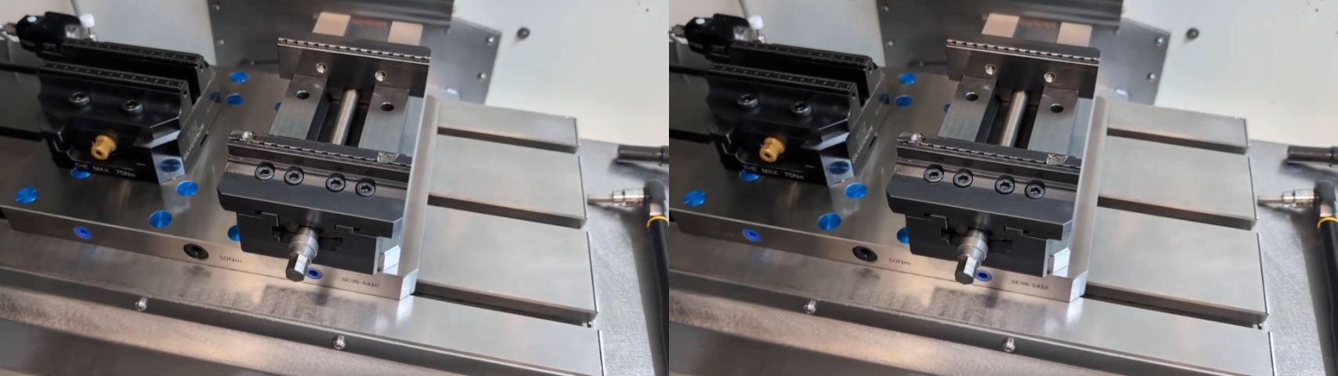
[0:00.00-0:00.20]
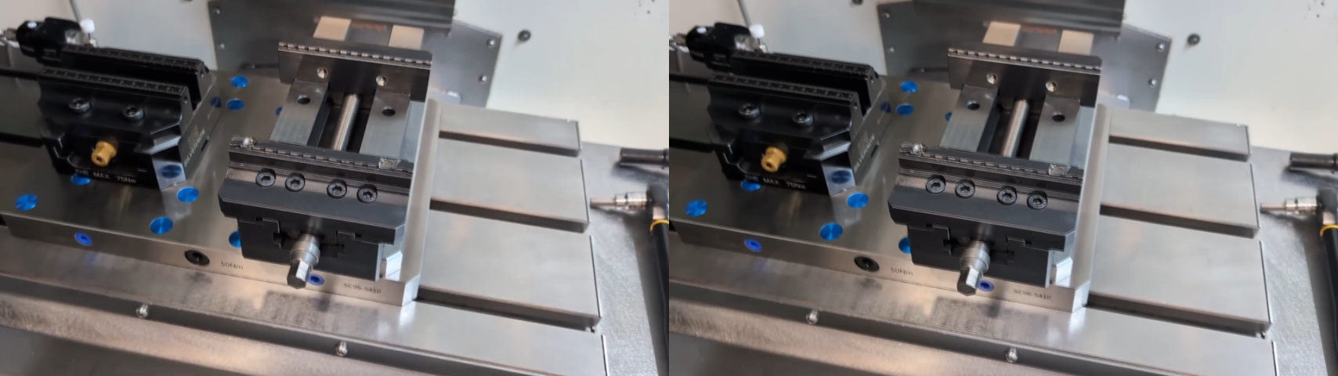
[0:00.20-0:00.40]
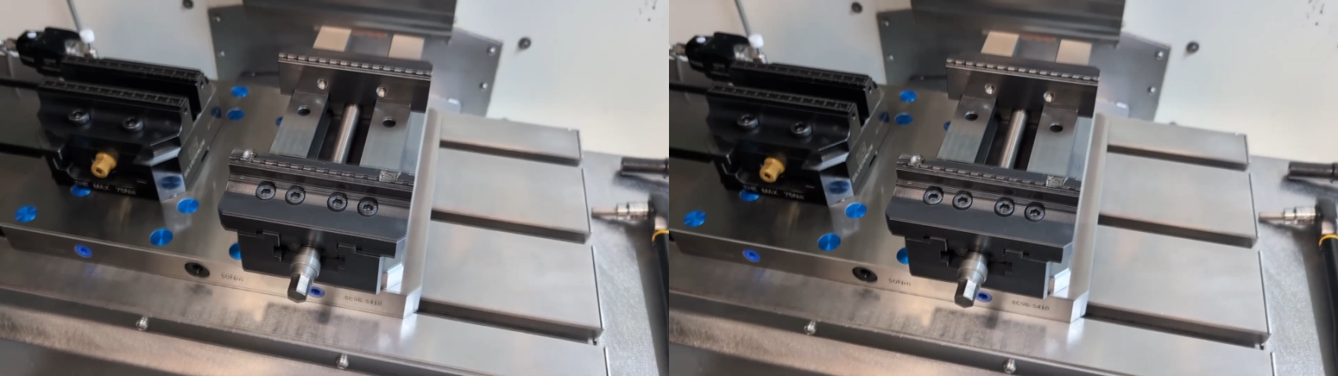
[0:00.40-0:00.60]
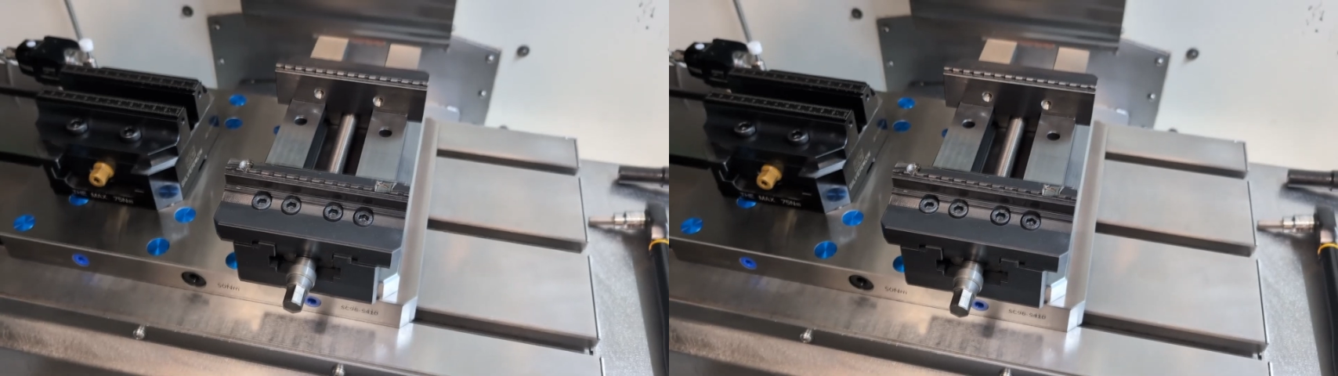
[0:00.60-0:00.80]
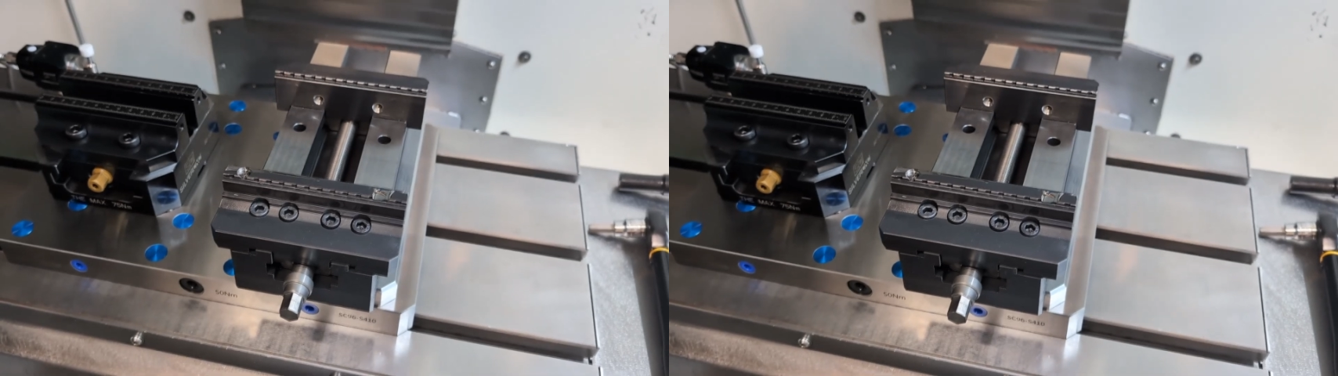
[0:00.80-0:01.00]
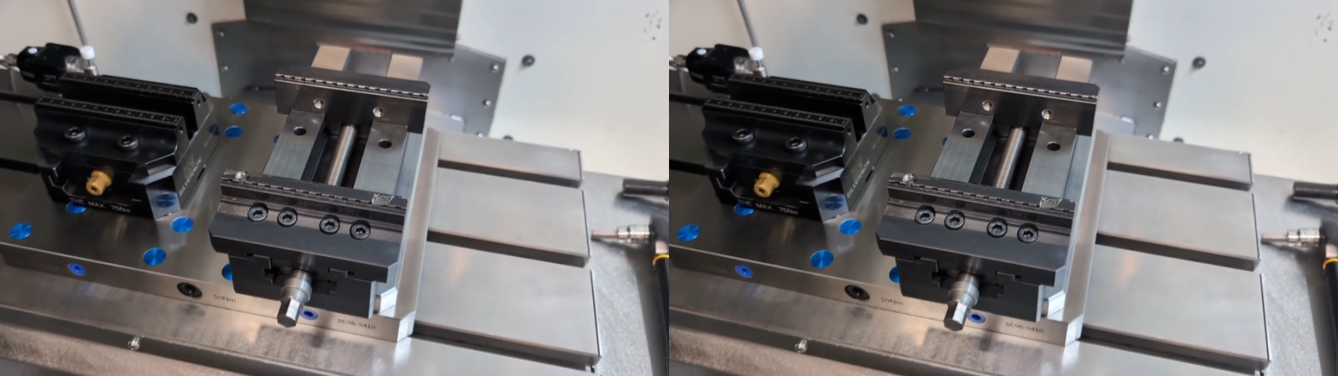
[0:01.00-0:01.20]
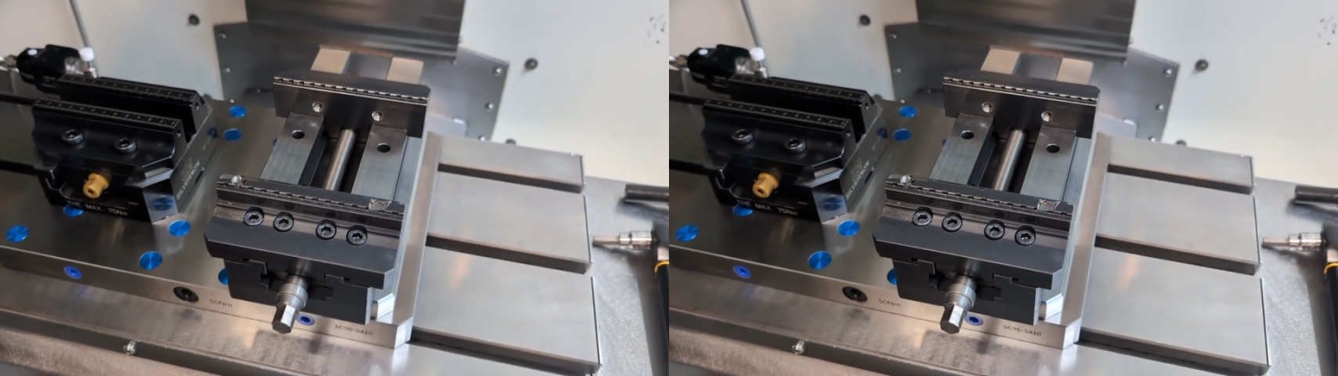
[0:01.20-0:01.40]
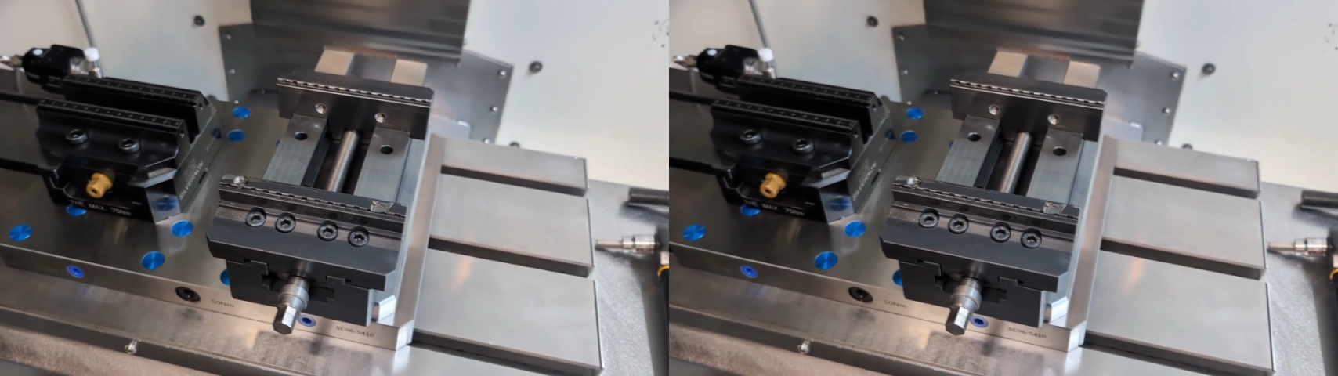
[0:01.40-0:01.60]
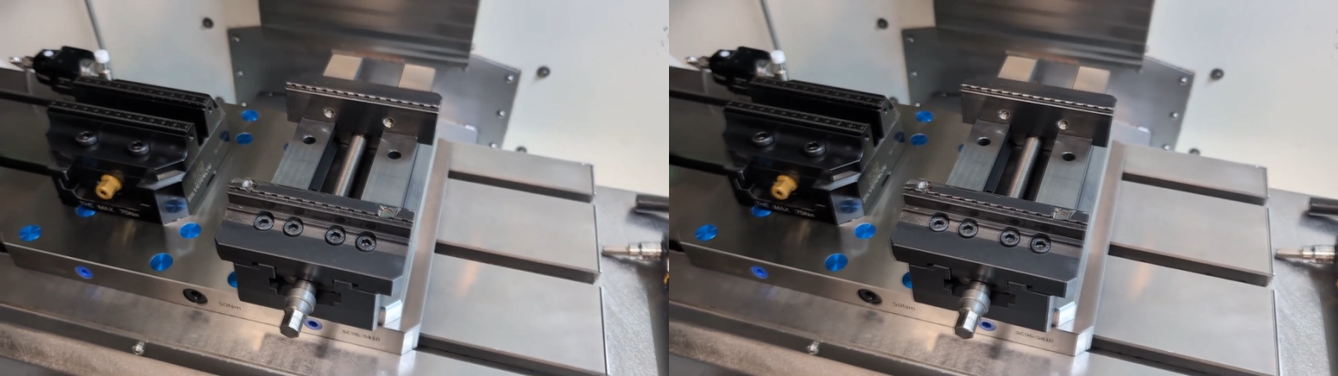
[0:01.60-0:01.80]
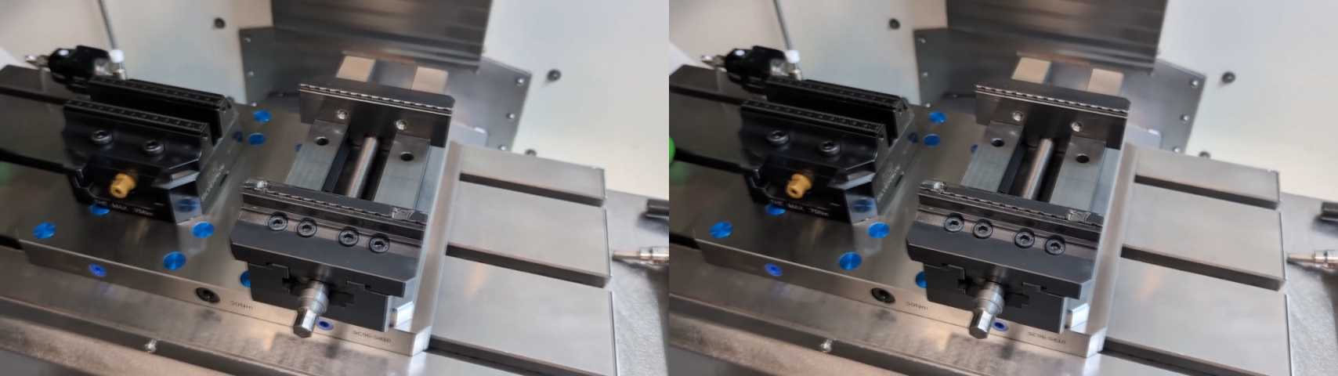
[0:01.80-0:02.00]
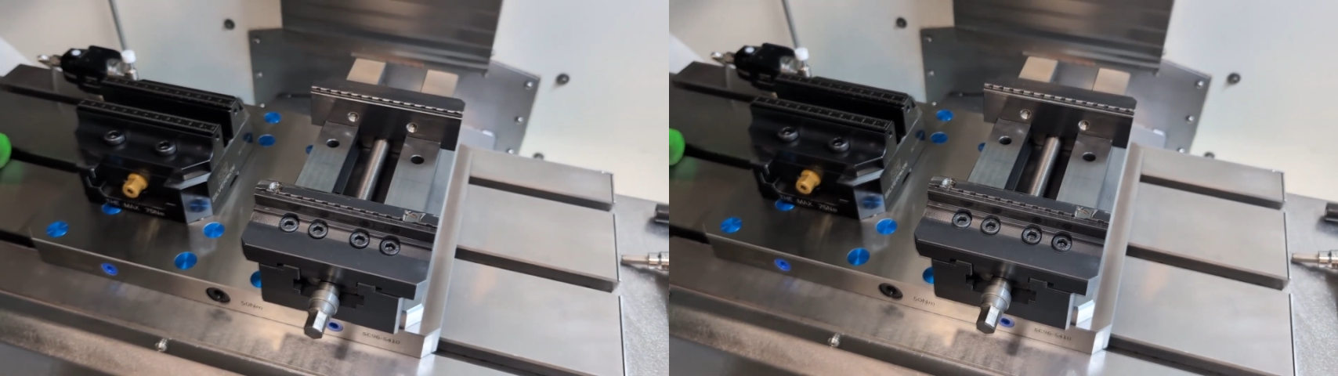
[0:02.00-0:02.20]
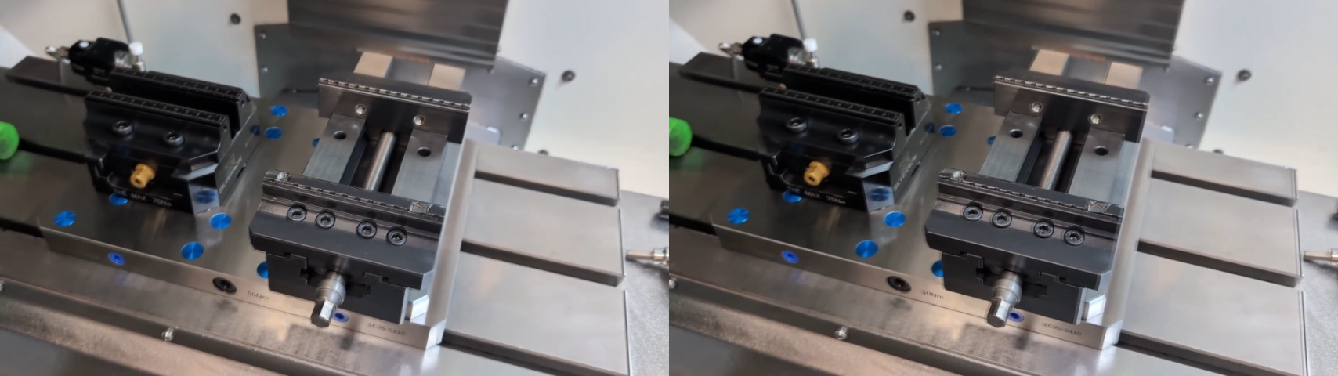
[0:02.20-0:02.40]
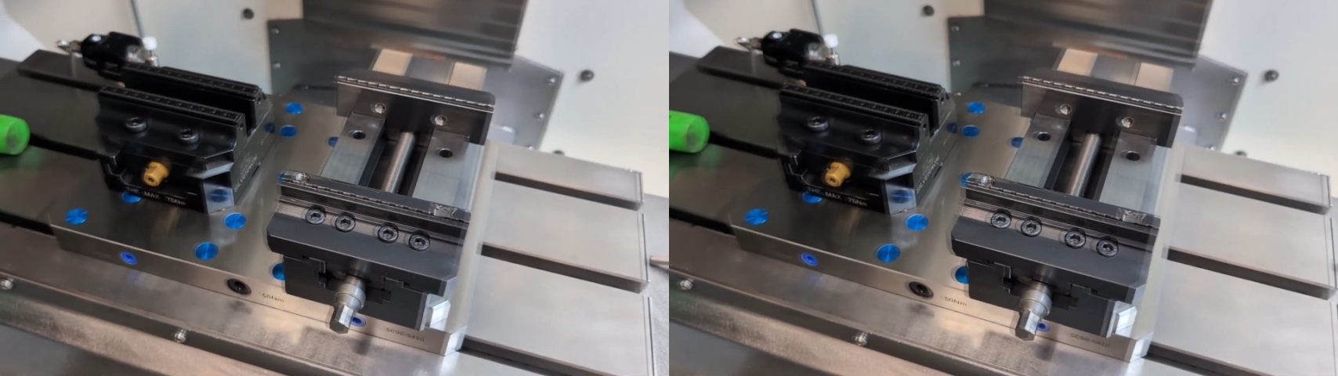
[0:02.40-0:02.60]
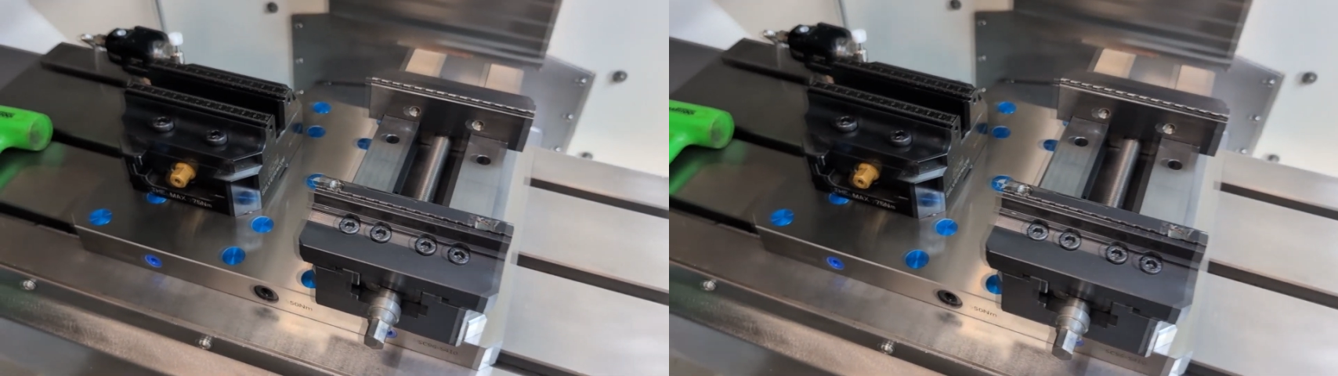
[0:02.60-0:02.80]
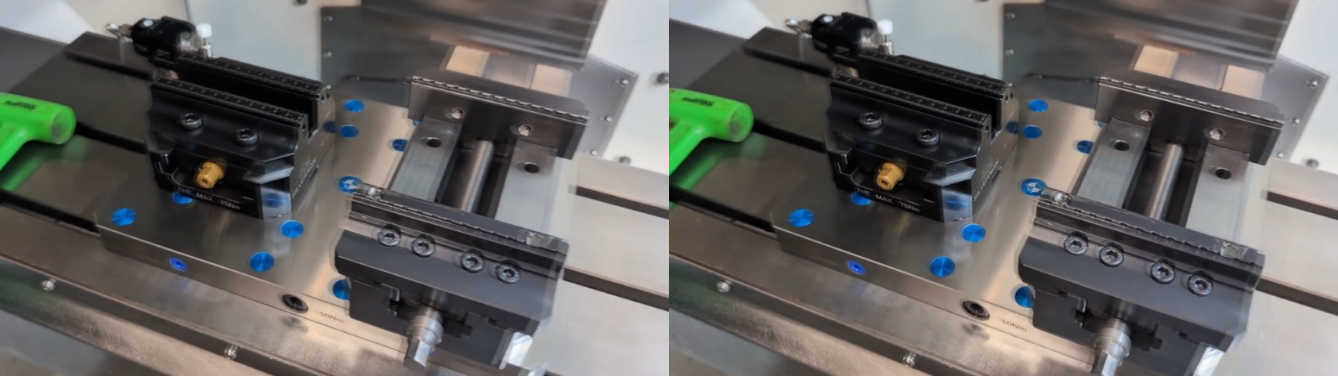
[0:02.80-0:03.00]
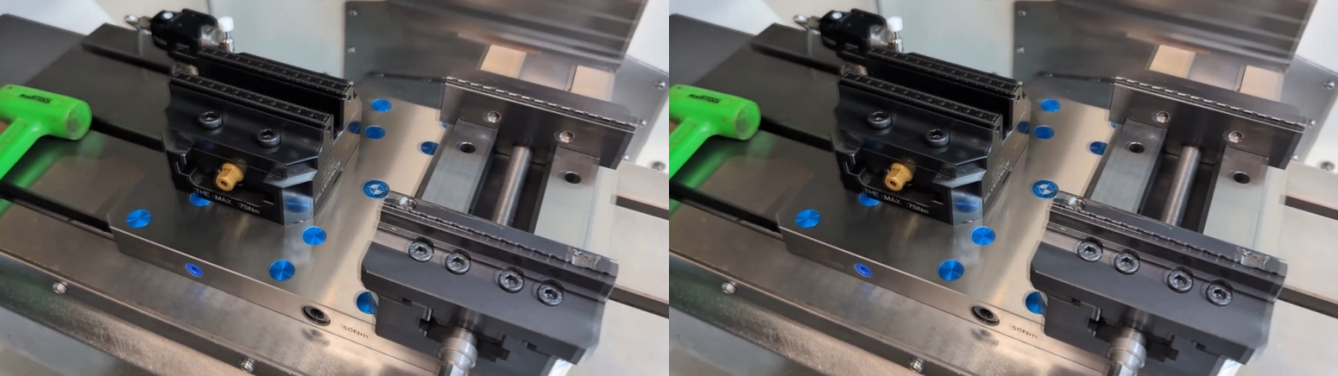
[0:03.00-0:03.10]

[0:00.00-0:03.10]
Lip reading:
[unreadable: no face in view]